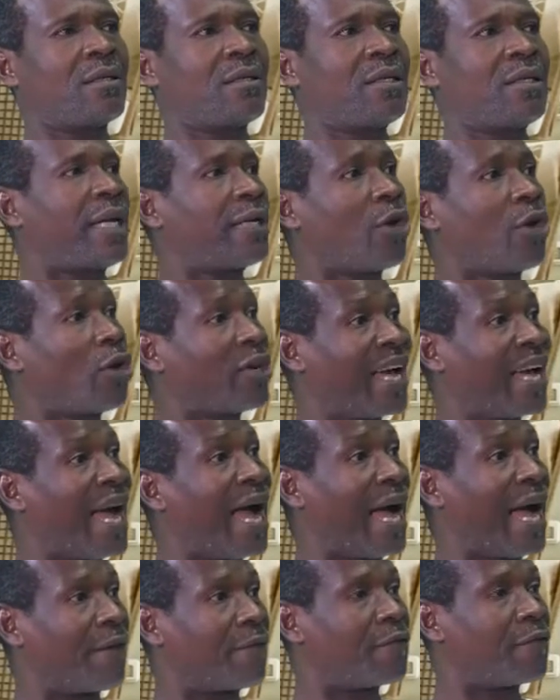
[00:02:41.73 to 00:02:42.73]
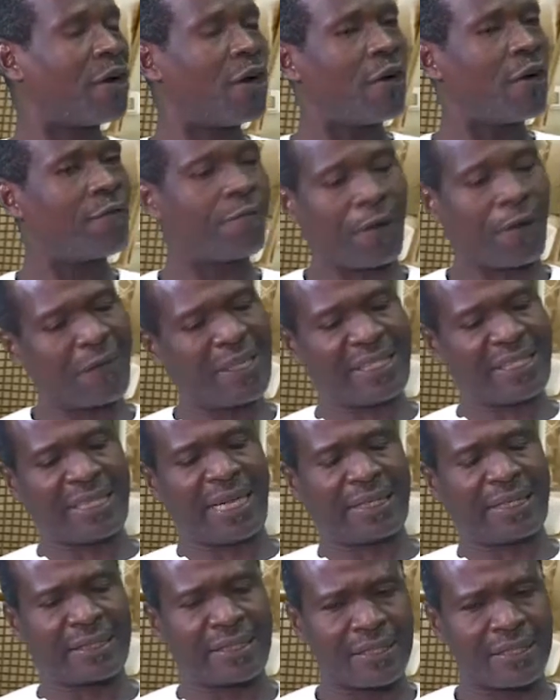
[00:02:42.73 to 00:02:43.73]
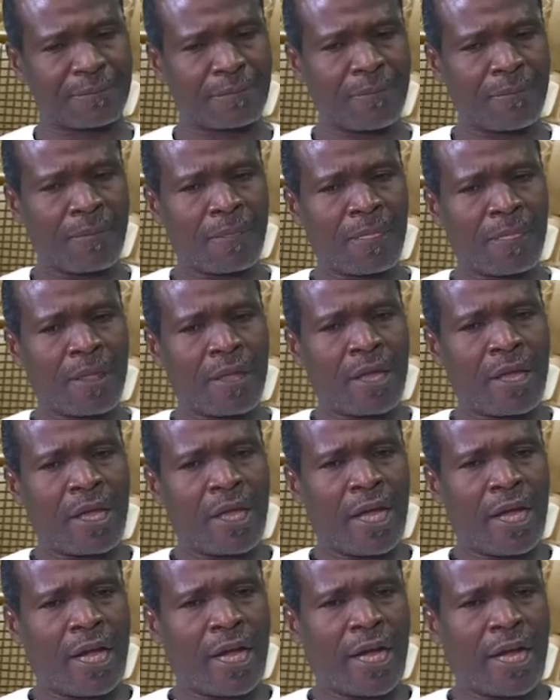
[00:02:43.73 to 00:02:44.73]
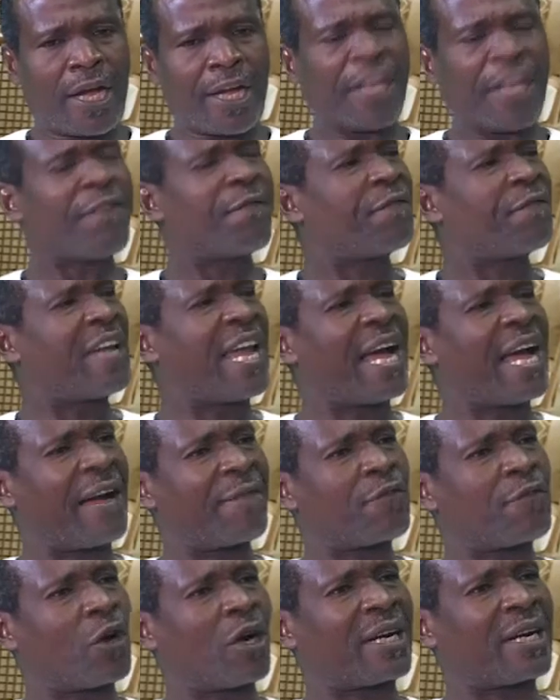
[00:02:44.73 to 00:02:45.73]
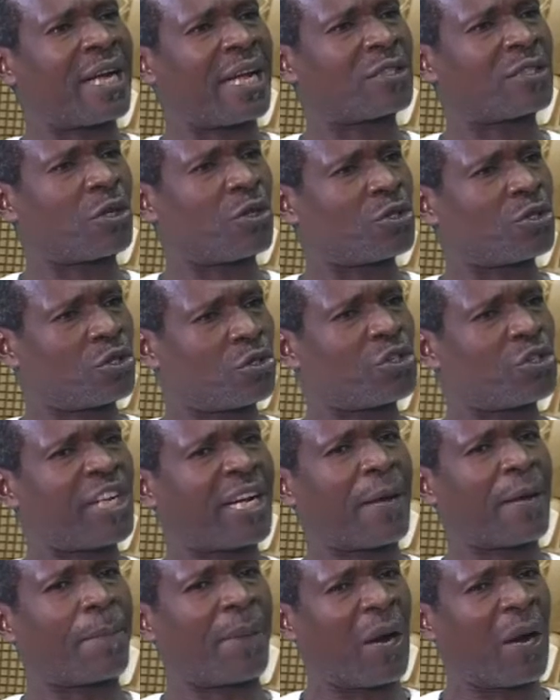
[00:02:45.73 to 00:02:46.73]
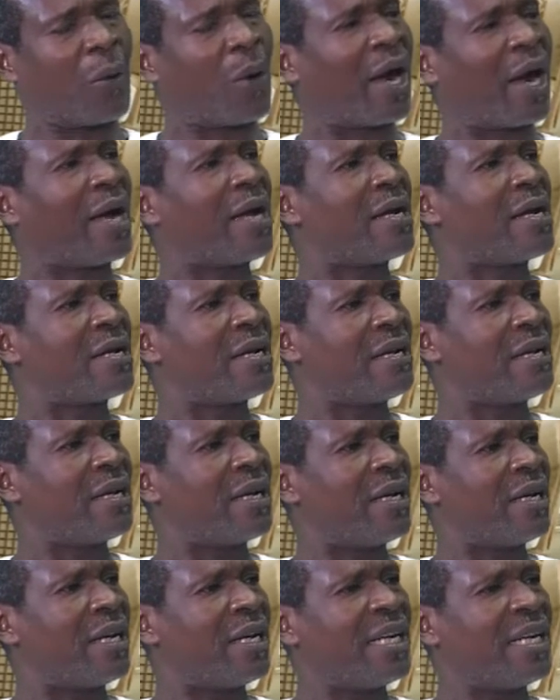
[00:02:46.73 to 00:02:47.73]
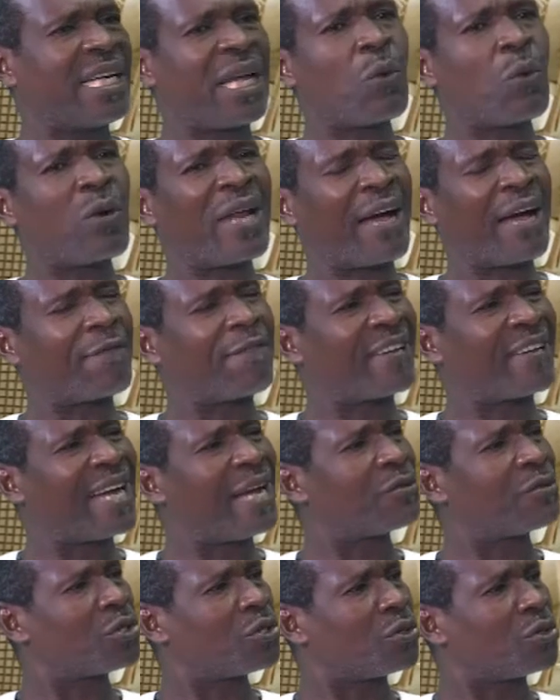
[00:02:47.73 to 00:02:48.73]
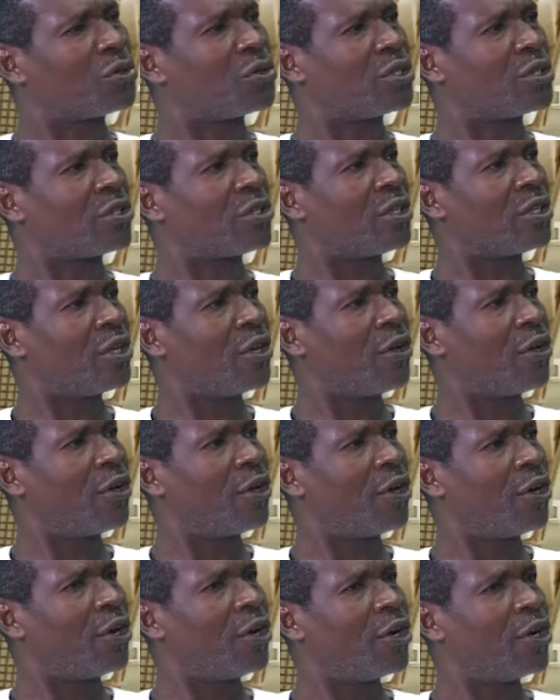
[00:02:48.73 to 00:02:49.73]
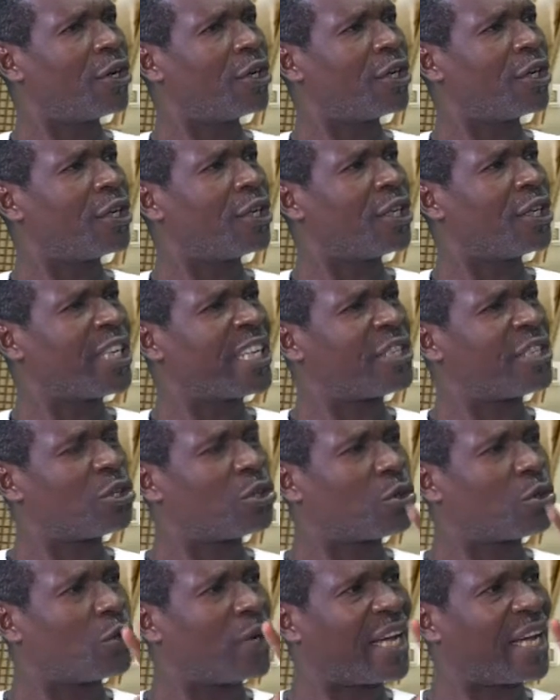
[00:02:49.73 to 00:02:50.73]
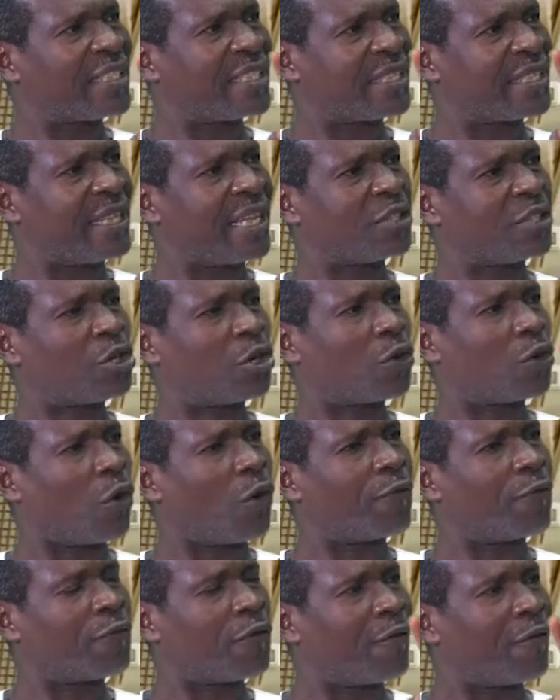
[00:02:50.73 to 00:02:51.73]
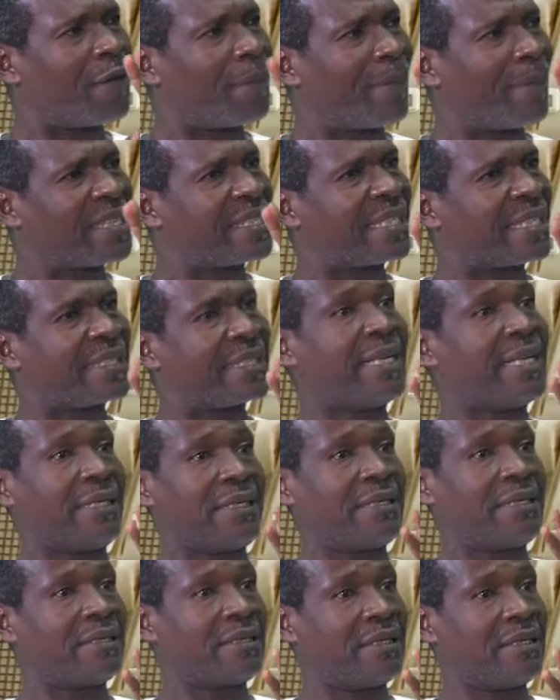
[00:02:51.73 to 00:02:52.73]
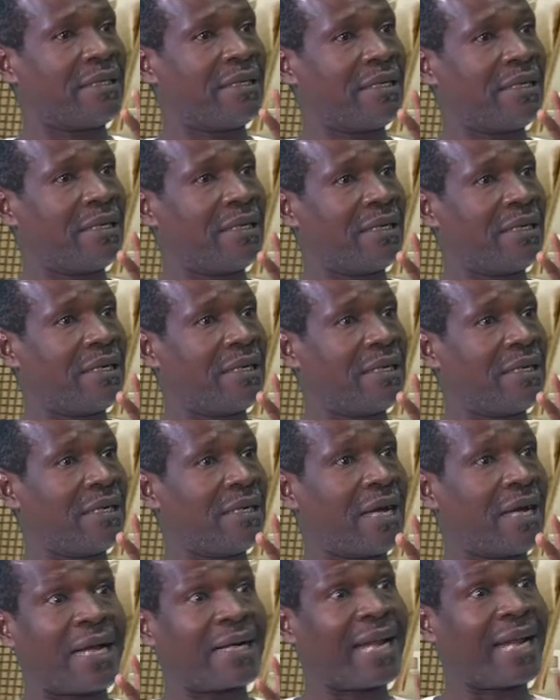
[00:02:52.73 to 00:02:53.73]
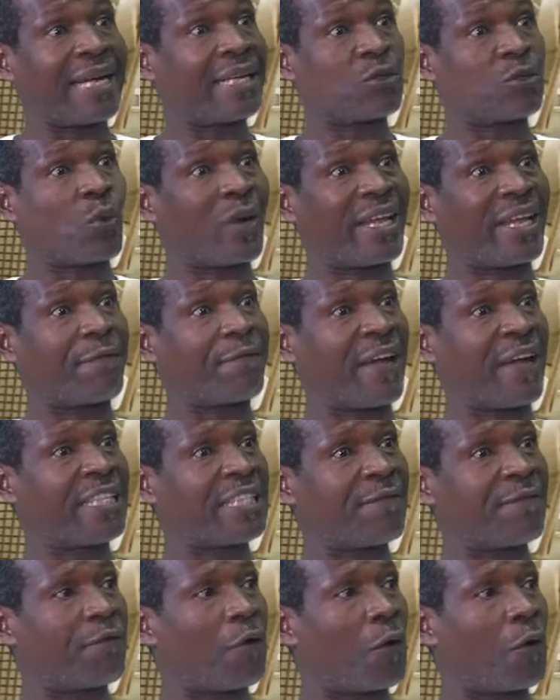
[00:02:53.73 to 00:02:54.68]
They don't have. For instance, if they have got that constitutional power, they would have cancelled these two last election of November 16. And that is what they are fighting for.